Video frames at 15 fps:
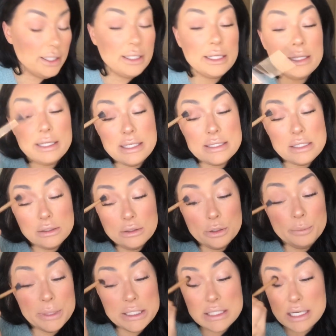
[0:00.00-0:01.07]
It is a little
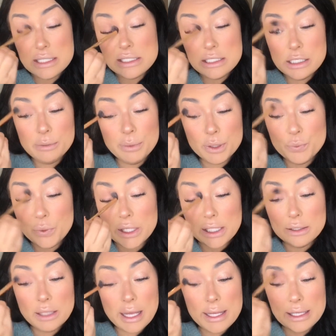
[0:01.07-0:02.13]
bit dusty, but what I
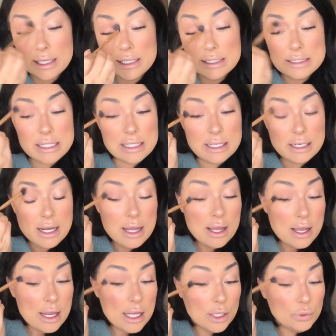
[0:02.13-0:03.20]
like is it
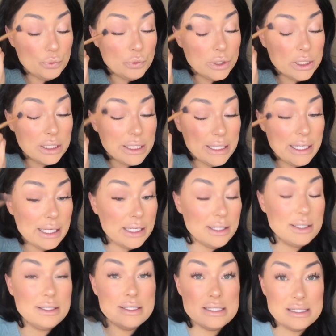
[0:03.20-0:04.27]
really
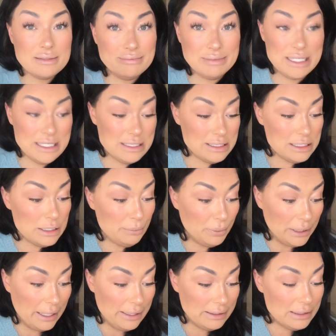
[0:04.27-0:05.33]
is easy to
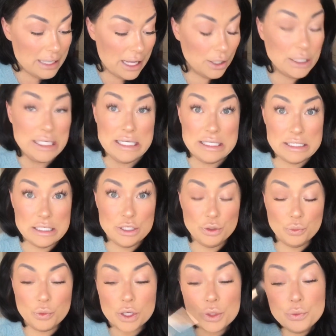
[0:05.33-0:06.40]
blend and easy to
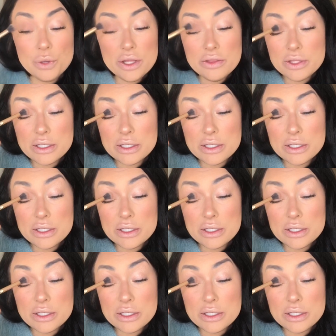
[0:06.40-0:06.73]
work with.